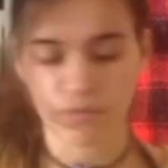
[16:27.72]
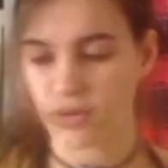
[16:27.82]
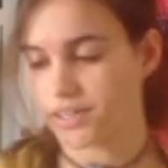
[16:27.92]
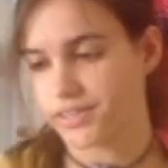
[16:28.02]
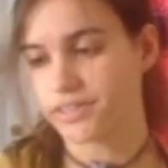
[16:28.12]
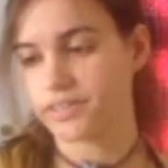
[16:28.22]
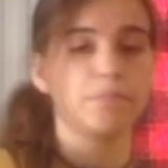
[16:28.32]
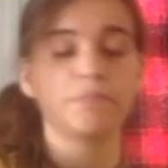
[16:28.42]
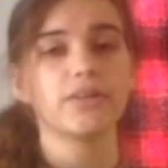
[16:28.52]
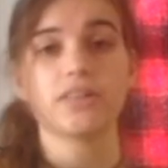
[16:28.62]
hot
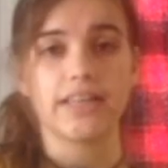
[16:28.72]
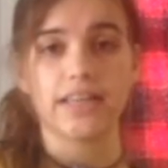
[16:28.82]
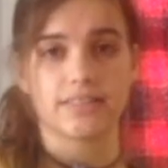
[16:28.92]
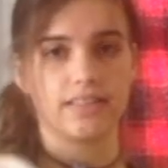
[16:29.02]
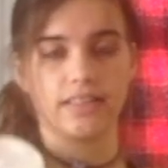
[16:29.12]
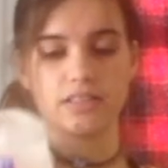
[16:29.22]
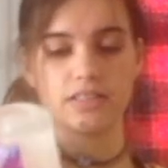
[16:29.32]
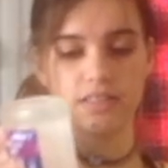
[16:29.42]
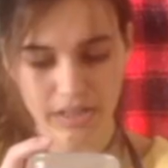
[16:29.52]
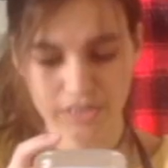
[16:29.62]
water. I'm purely guessing
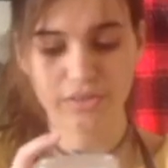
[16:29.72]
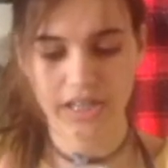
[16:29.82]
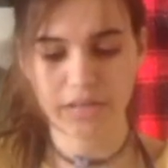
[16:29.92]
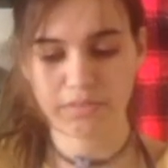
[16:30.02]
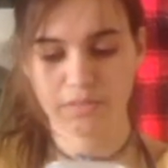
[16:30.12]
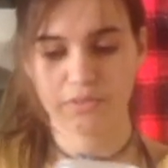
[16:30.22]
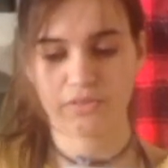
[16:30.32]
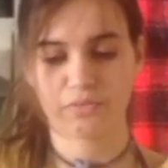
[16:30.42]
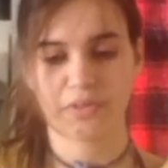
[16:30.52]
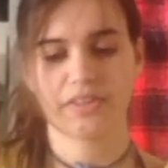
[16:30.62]
these. About 2
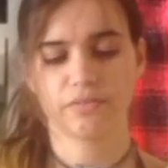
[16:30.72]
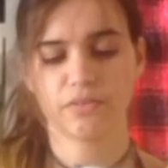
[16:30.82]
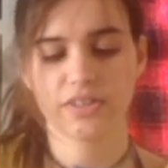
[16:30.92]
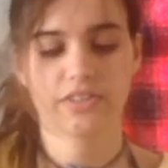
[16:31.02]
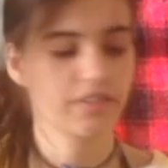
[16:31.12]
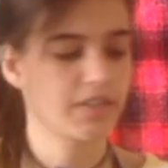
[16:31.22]
tablespoons worth of corn